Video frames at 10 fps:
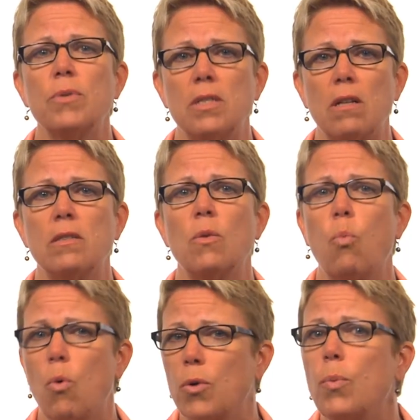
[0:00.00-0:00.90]
Results
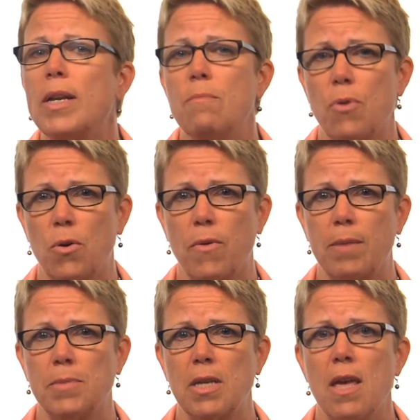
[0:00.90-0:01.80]
award winning
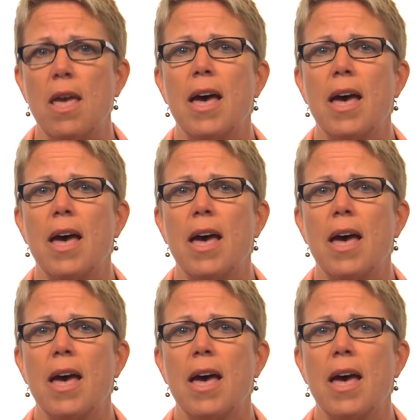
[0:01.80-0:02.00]
programs